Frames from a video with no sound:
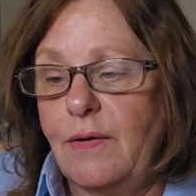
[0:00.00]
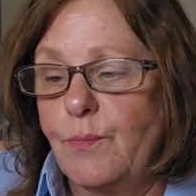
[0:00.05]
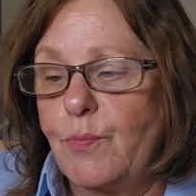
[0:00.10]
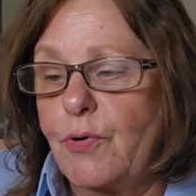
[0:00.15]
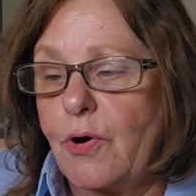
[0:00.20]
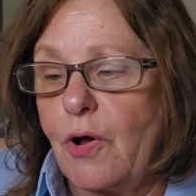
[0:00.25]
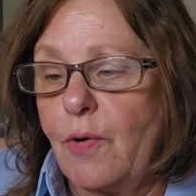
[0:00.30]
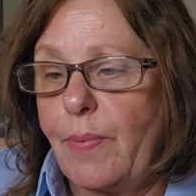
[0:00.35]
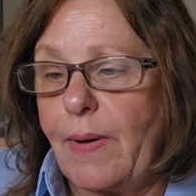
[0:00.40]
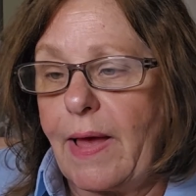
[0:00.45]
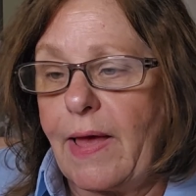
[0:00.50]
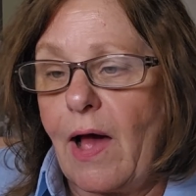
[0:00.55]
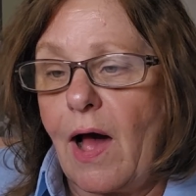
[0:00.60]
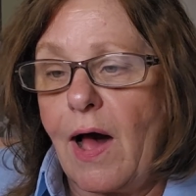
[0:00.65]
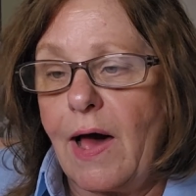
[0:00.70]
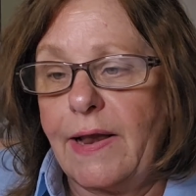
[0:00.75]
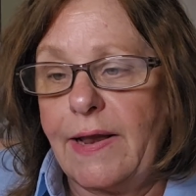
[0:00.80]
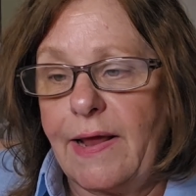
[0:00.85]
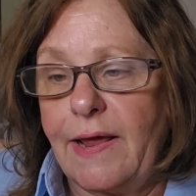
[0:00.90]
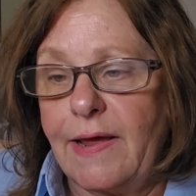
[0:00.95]

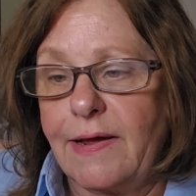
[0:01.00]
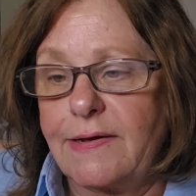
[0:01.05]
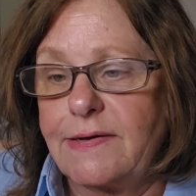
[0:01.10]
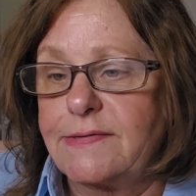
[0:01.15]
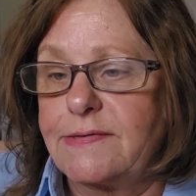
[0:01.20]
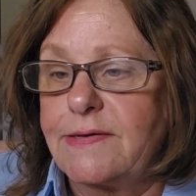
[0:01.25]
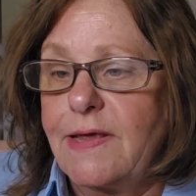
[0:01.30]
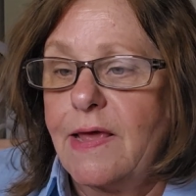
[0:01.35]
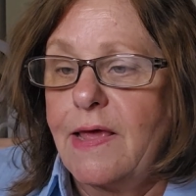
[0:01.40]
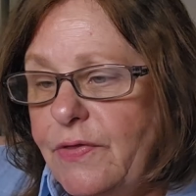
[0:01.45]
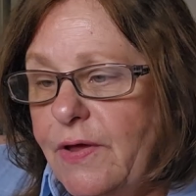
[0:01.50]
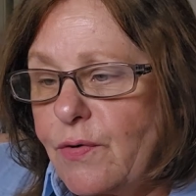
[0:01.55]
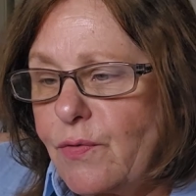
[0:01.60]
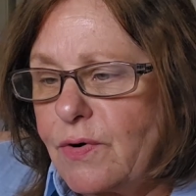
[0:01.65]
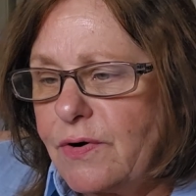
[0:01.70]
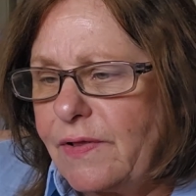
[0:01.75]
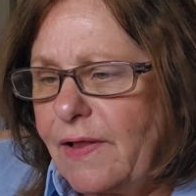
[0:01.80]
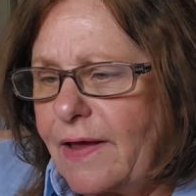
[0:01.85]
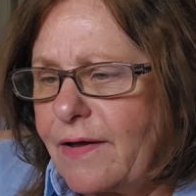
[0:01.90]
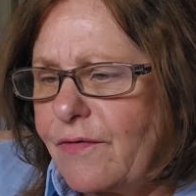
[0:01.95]
probiotics. There
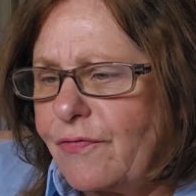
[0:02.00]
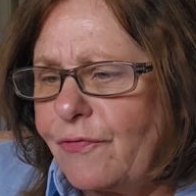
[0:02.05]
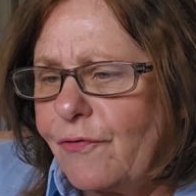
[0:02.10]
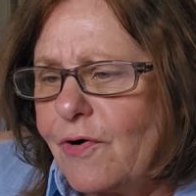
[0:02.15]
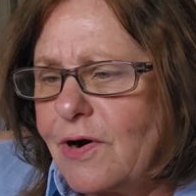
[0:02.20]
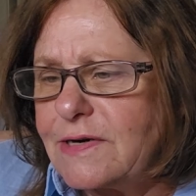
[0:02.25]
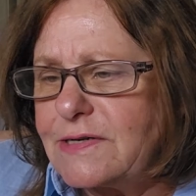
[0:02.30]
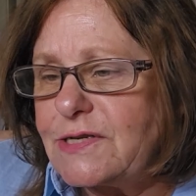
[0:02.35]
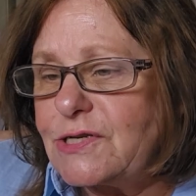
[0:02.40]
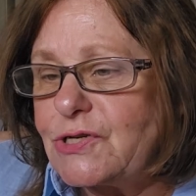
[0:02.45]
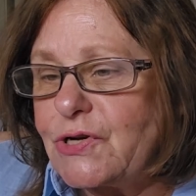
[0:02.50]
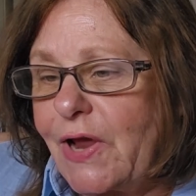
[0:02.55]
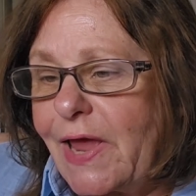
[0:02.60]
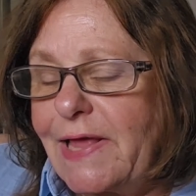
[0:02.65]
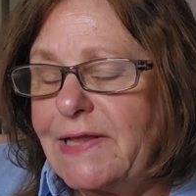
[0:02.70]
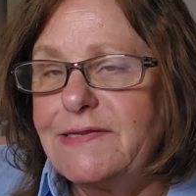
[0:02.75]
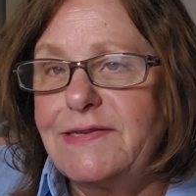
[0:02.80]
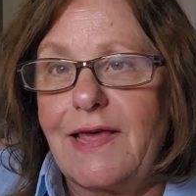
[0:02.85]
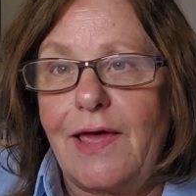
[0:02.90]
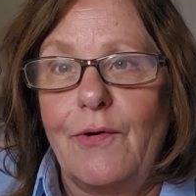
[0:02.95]
were like 4
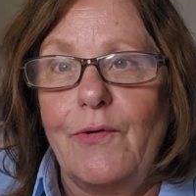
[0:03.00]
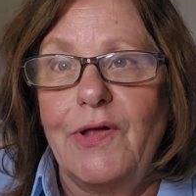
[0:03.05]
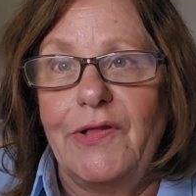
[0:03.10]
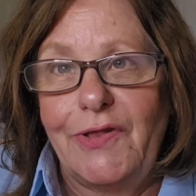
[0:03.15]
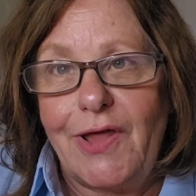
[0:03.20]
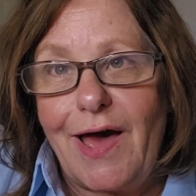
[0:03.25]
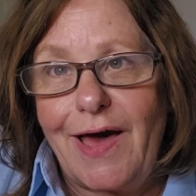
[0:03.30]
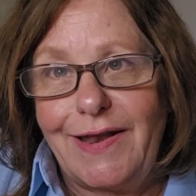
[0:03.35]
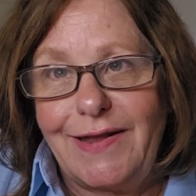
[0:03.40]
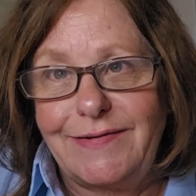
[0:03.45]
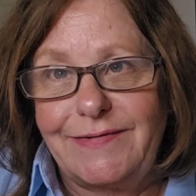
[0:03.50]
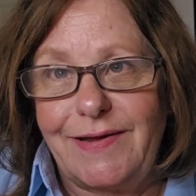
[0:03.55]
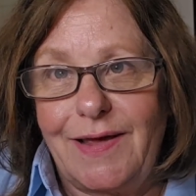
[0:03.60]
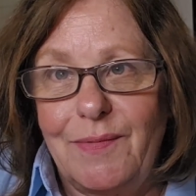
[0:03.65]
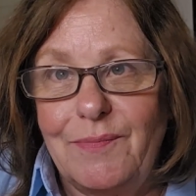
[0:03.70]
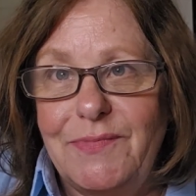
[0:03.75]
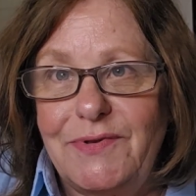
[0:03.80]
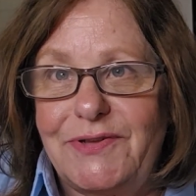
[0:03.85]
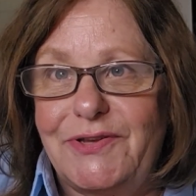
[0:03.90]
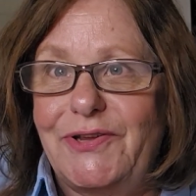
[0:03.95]
strains. I will not
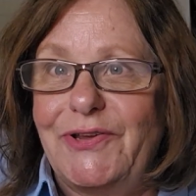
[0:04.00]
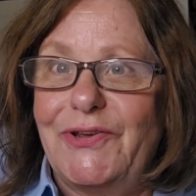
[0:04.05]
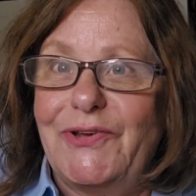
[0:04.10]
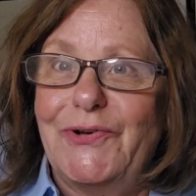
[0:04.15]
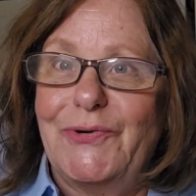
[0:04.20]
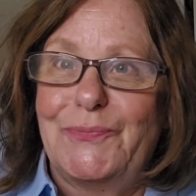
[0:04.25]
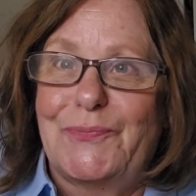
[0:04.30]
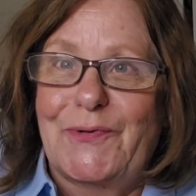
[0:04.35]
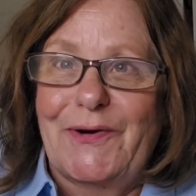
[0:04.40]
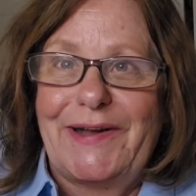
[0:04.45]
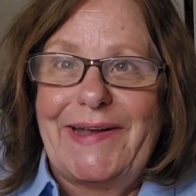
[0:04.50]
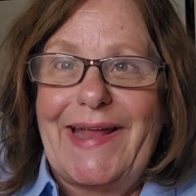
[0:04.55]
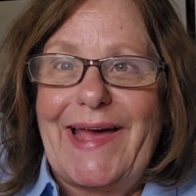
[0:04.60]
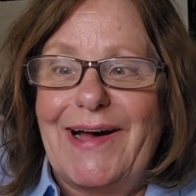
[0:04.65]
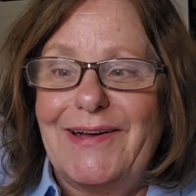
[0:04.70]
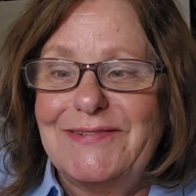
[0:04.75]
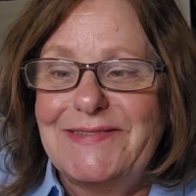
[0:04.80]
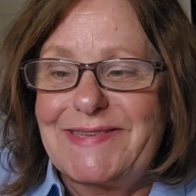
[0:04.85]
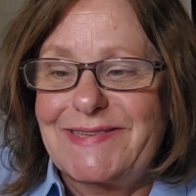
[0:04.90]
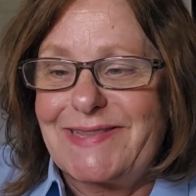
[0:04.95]
attempt to
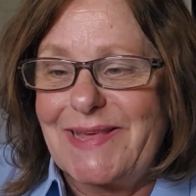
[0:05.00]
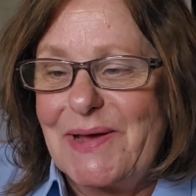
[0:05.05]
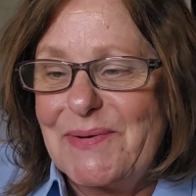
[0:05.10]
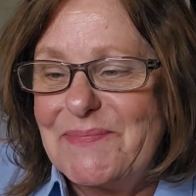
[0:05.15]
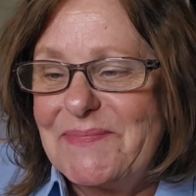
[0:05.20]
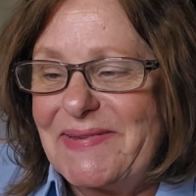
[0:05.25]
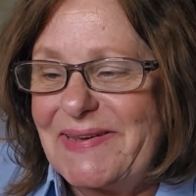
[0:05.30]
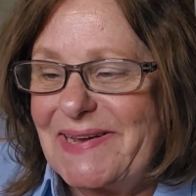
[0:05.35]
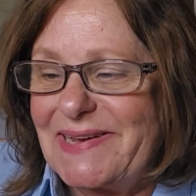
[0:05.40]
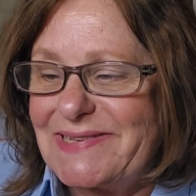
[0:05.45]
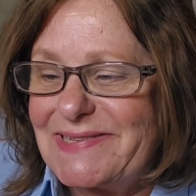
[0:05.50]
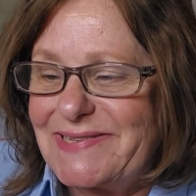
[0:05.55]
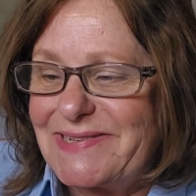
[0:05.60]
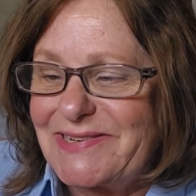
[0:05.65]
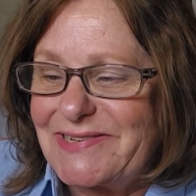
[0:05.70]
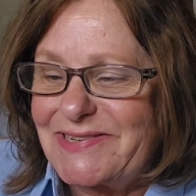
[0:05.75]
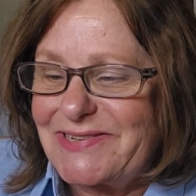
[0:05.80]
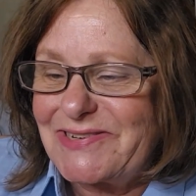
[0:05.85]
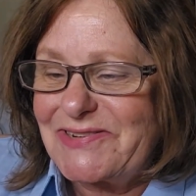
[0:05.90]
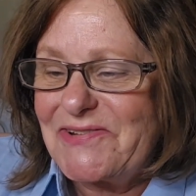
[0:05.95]
pronounce them because
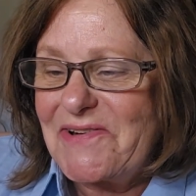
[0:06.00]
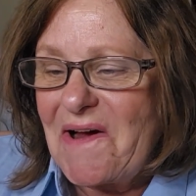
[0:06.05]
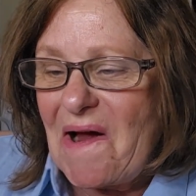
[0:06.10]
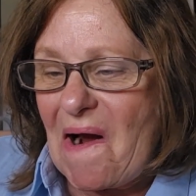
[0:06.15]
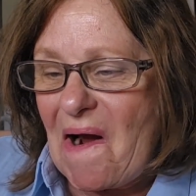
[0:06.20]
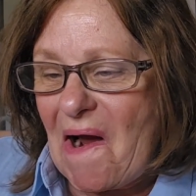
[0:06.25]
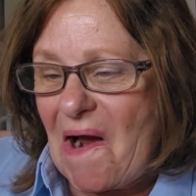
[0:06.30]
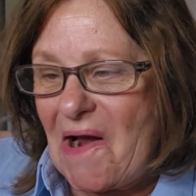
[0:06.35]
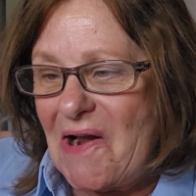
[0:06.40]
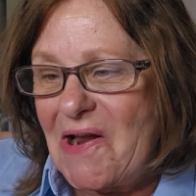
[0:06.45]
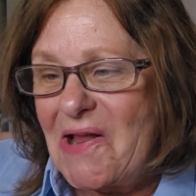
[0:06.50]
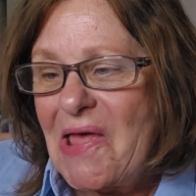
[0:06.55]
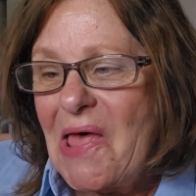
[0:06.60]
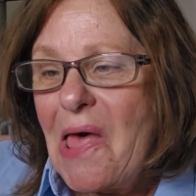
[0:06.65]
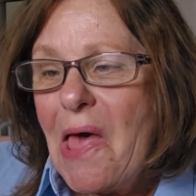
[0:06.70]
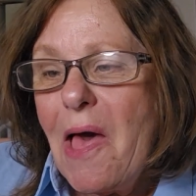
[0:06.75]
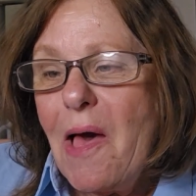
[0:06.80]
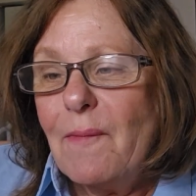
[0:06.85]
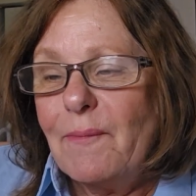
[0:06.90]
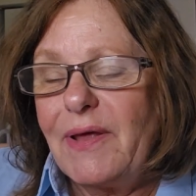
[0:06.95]
they're too hard.
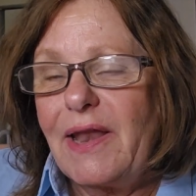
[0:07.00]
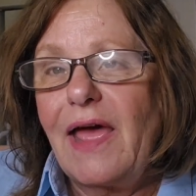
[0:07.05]
But I